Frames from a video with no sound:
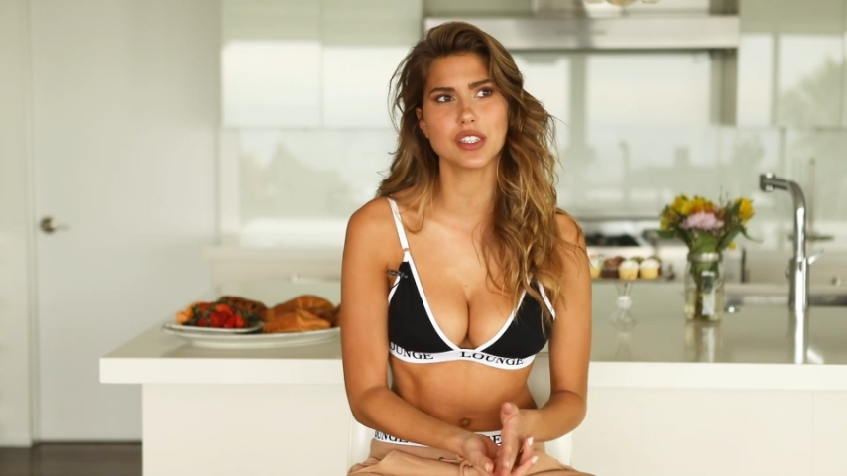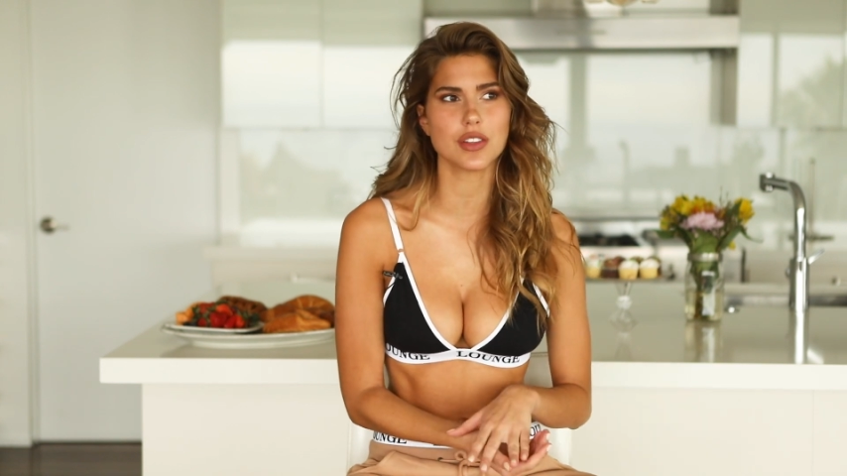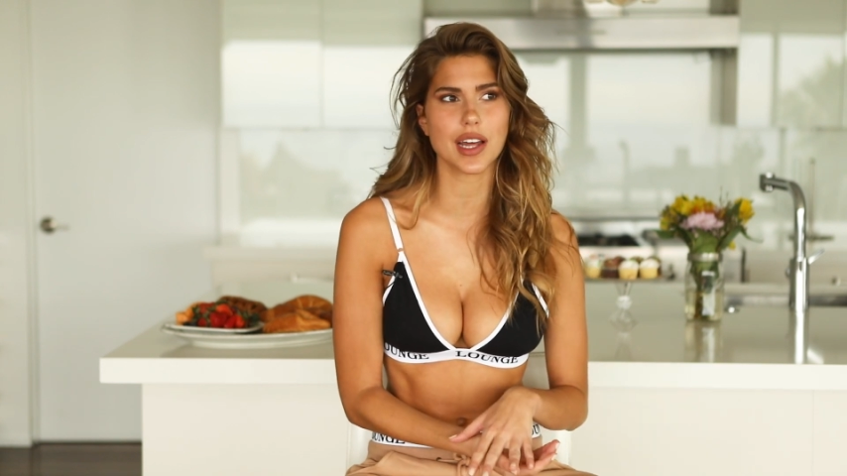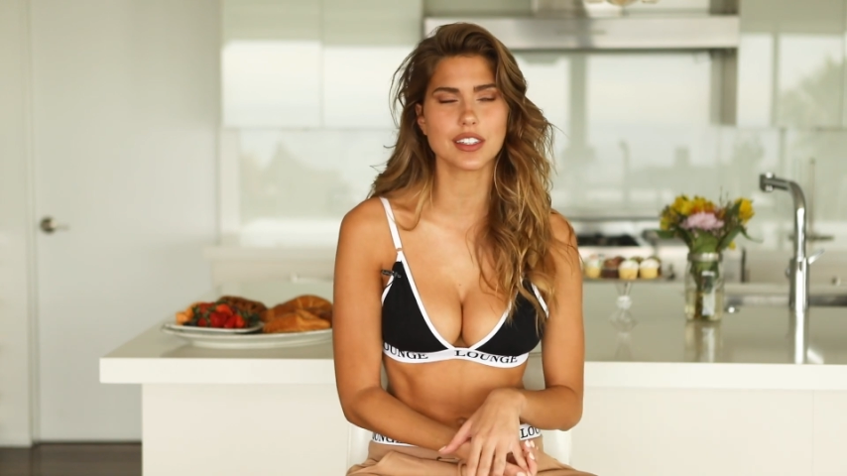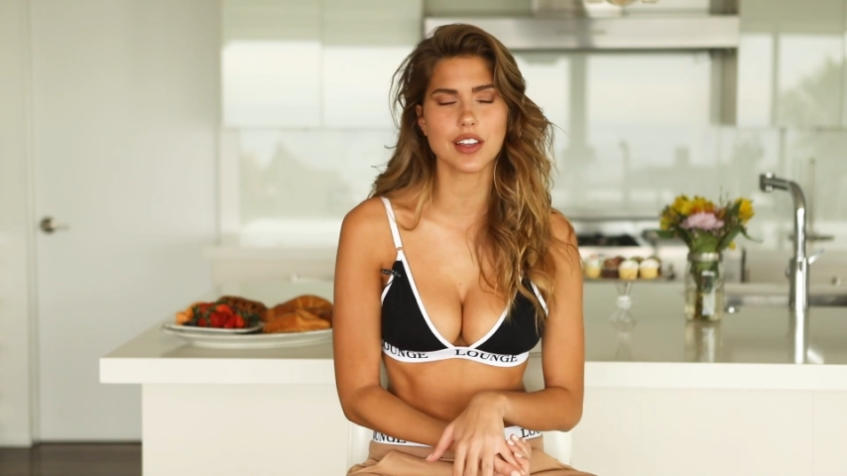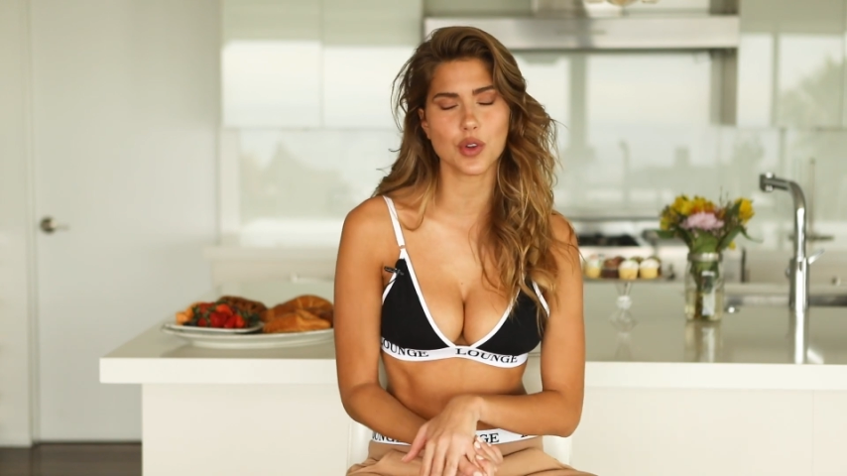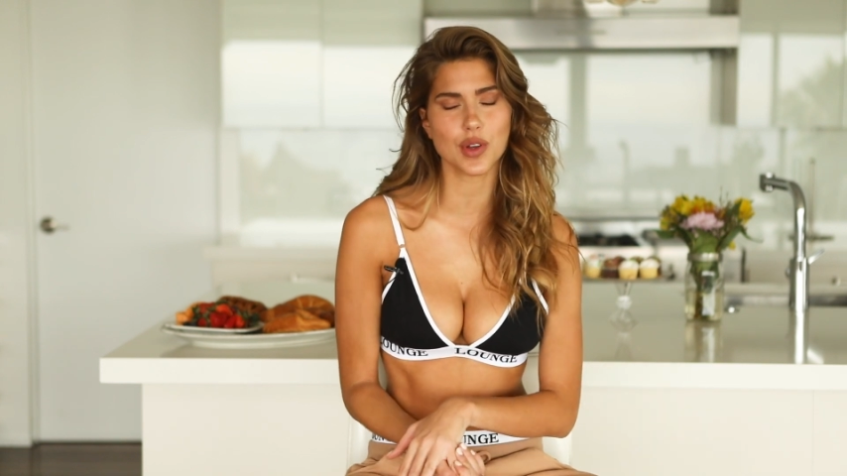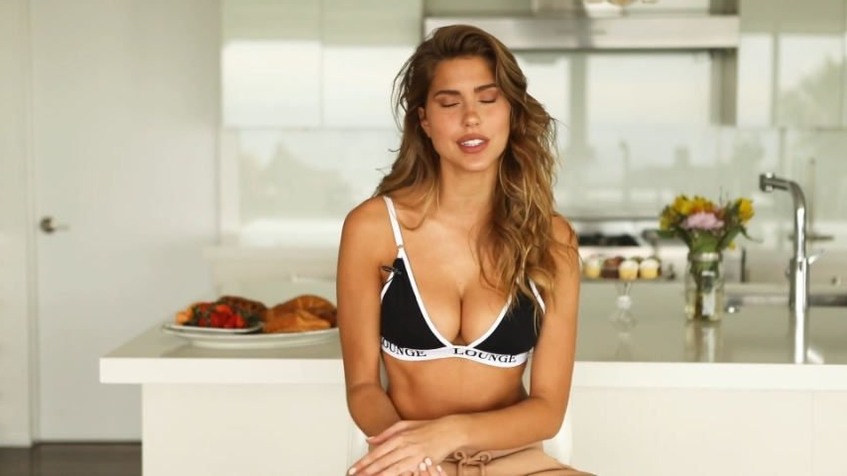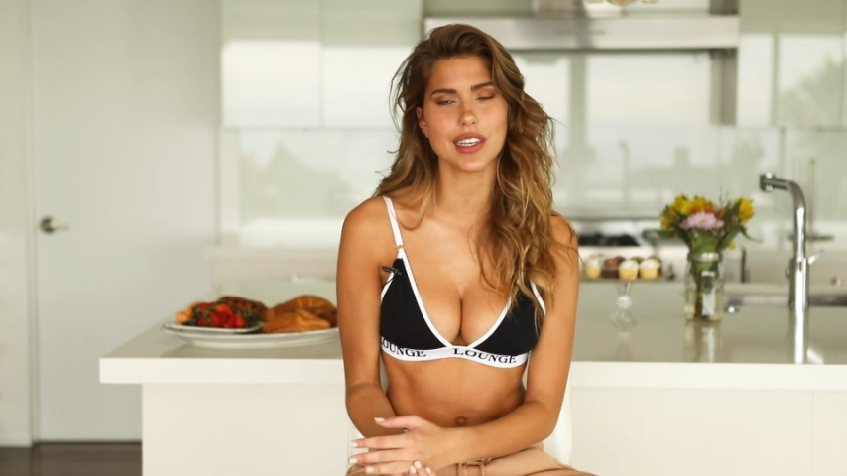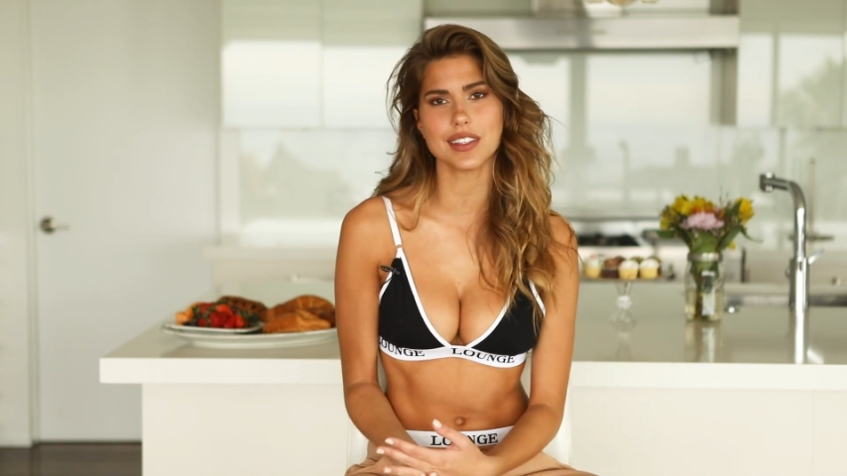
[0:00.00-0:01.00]
So that's not
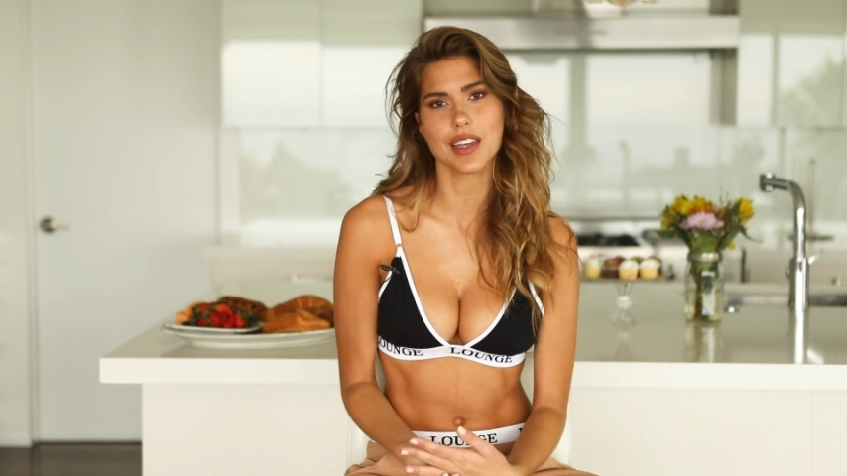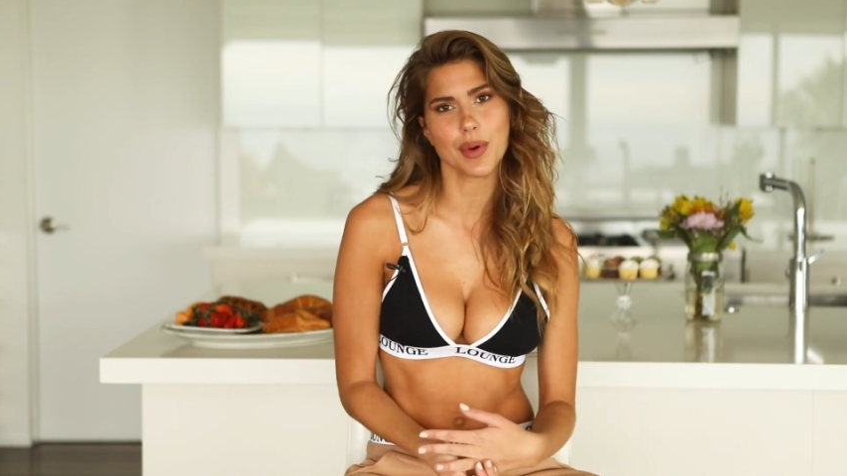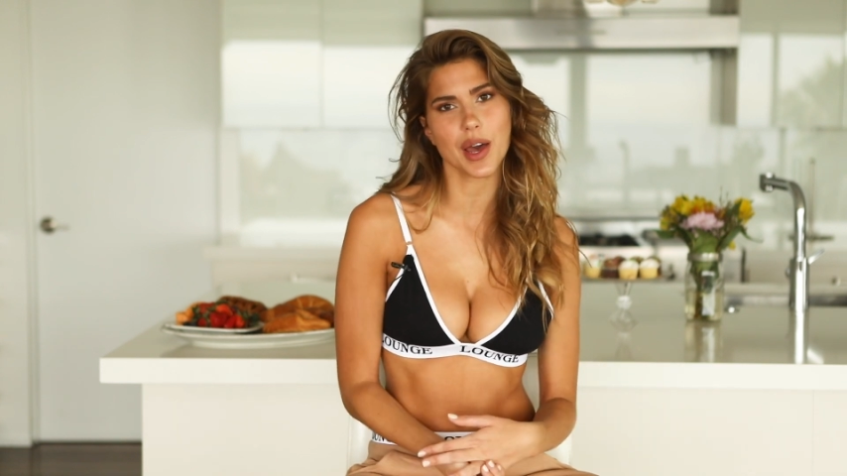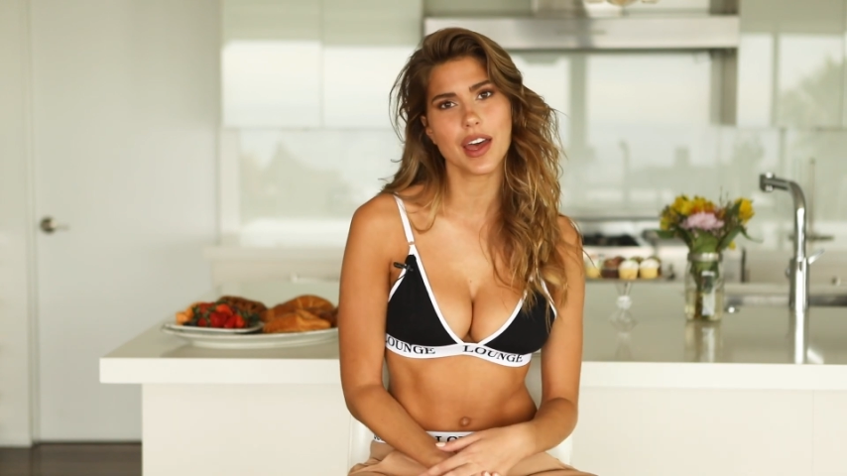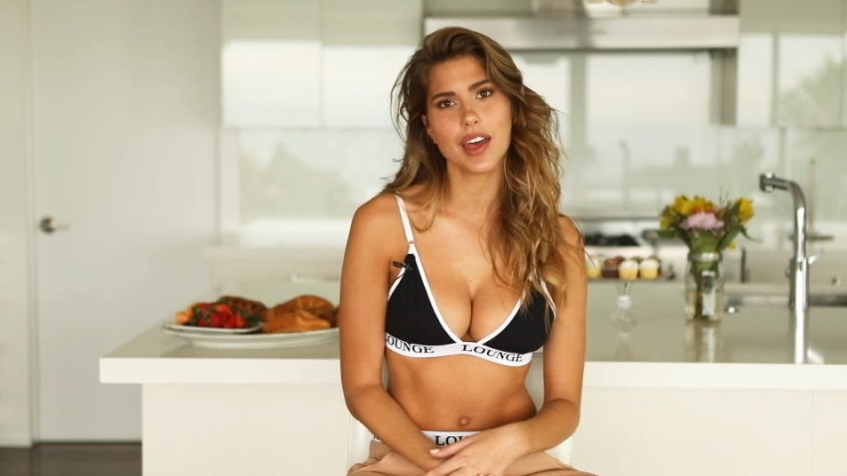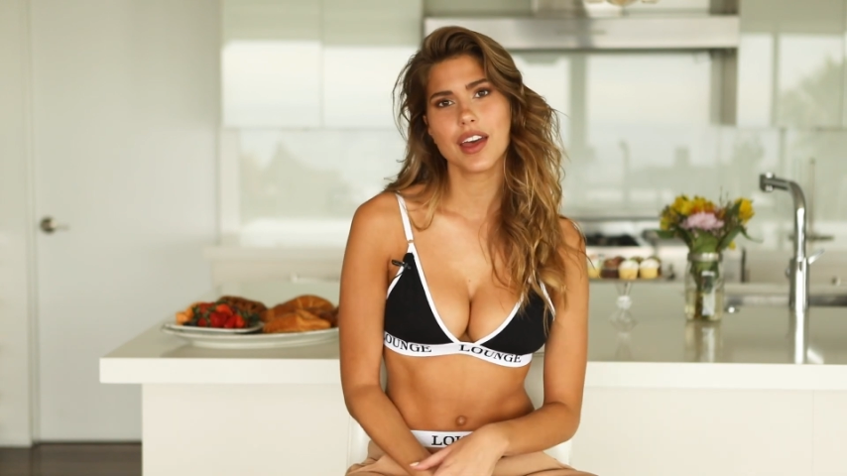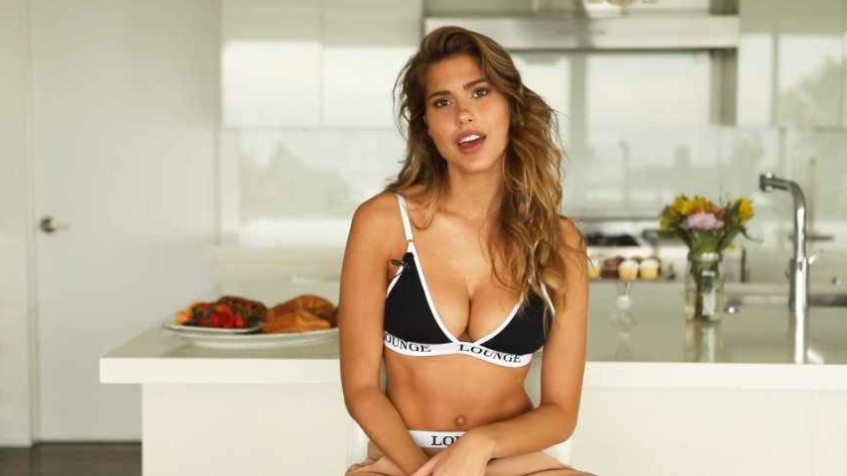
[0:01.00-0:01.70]
always easy, but